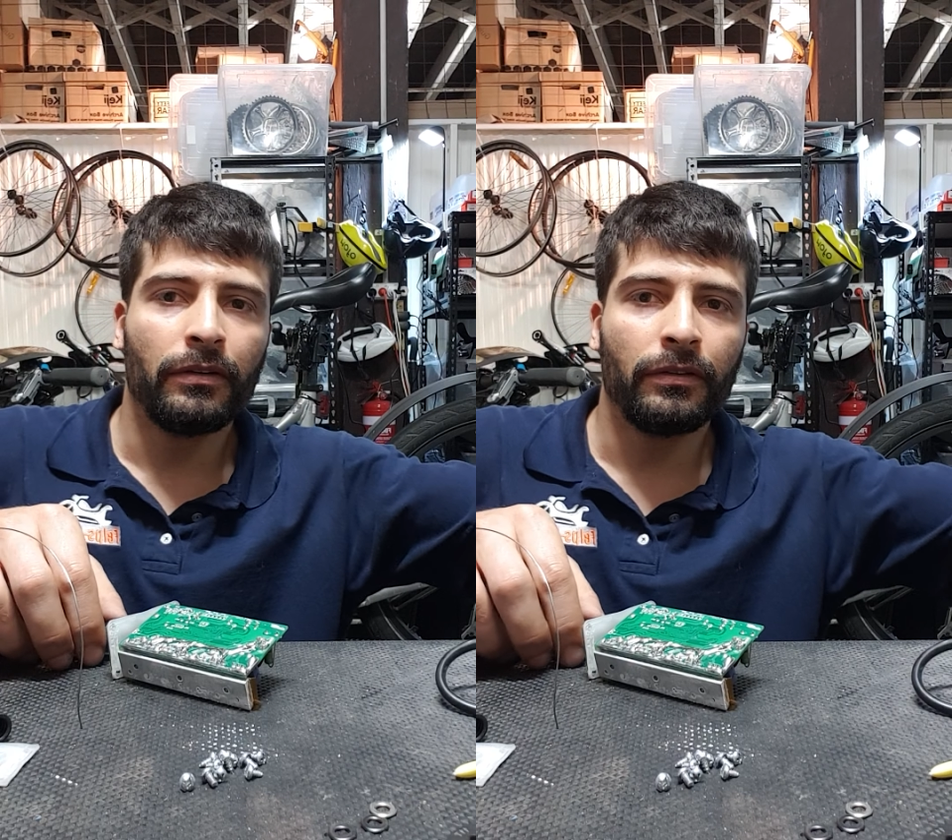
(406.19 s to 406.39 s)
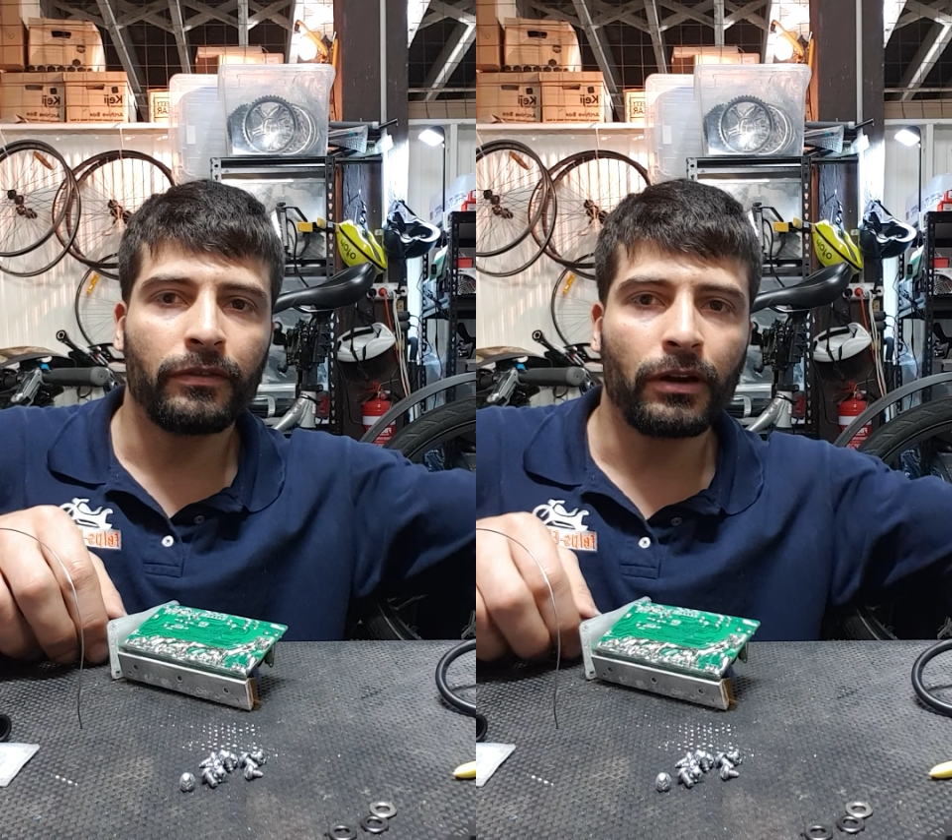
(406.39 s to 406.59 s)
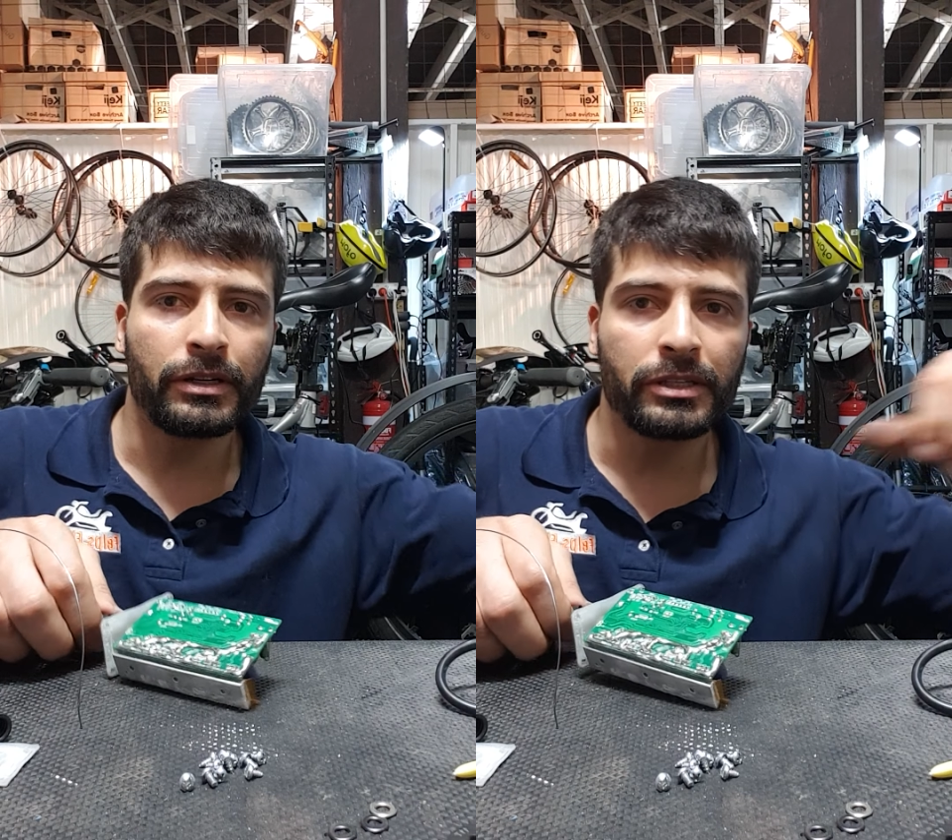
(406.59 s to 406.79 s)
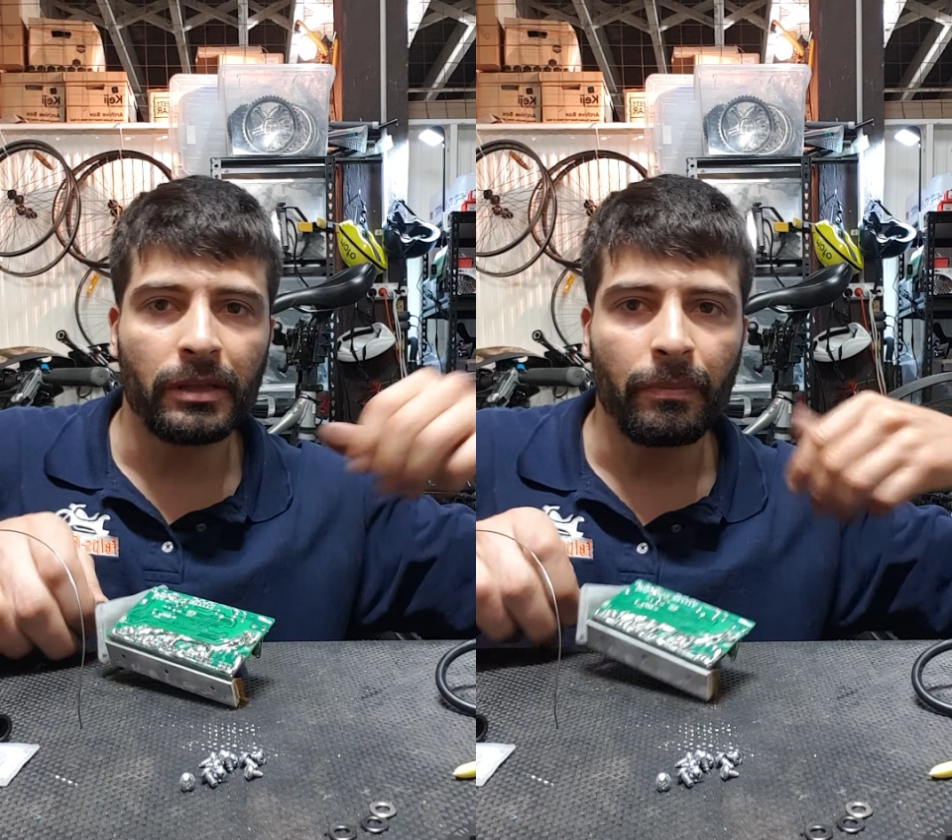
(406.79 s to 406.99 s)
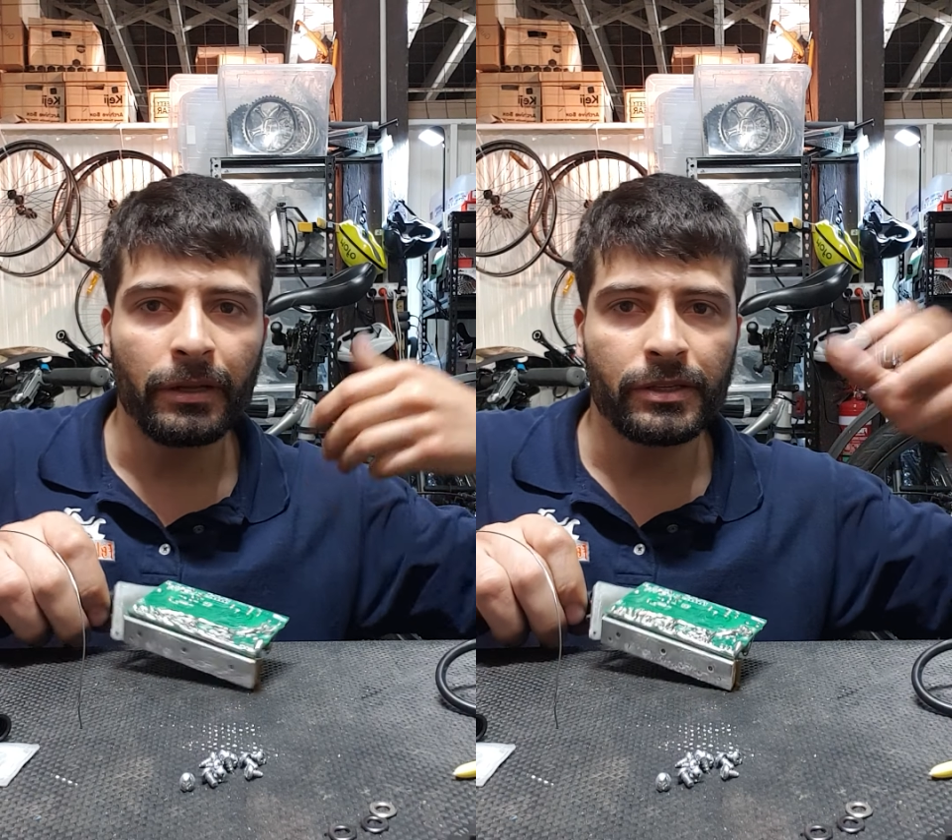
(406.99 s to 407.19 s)
of course,
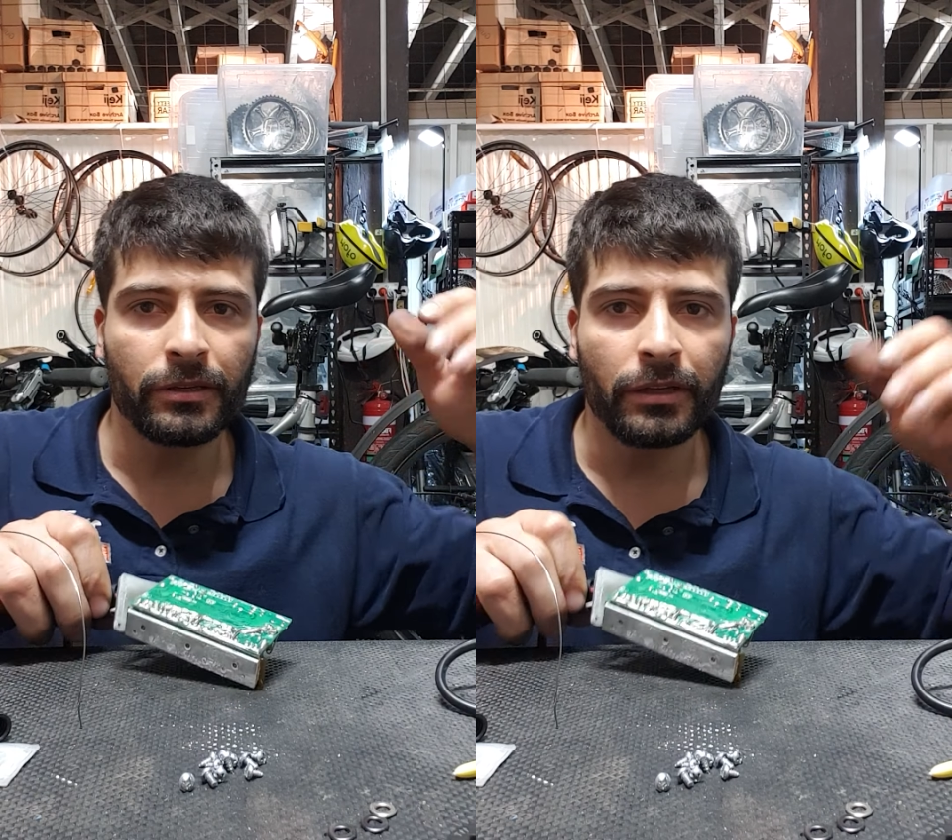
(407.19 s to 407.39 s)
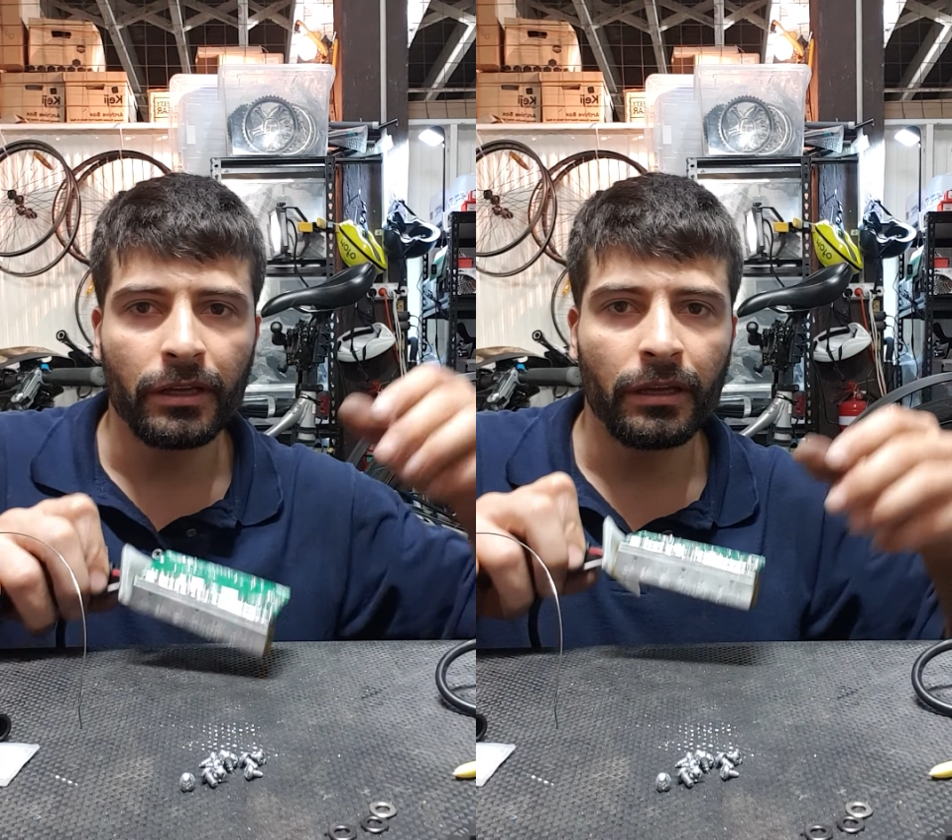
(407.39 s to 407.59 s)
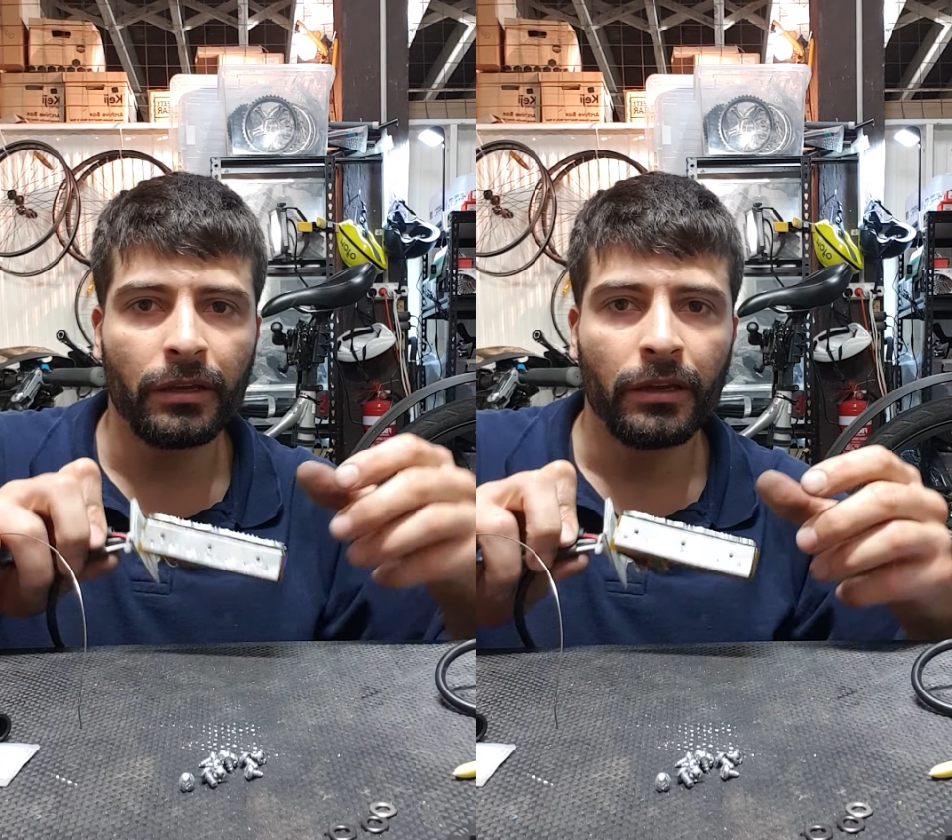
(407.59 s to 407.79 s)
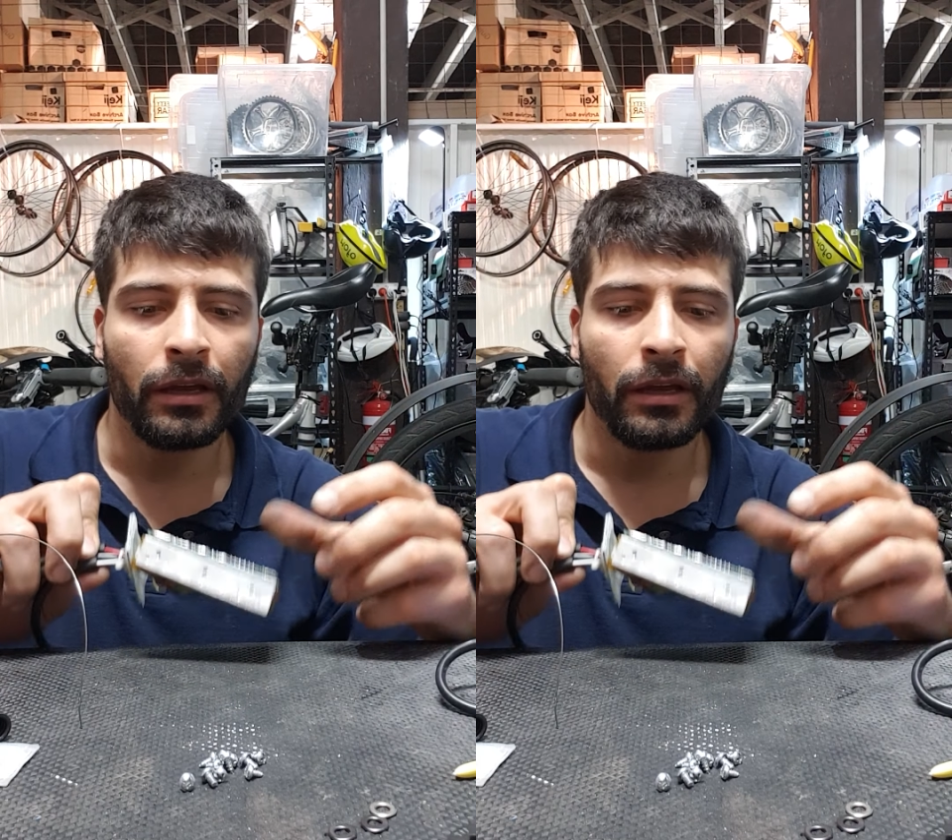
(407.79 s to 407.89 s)
depends on the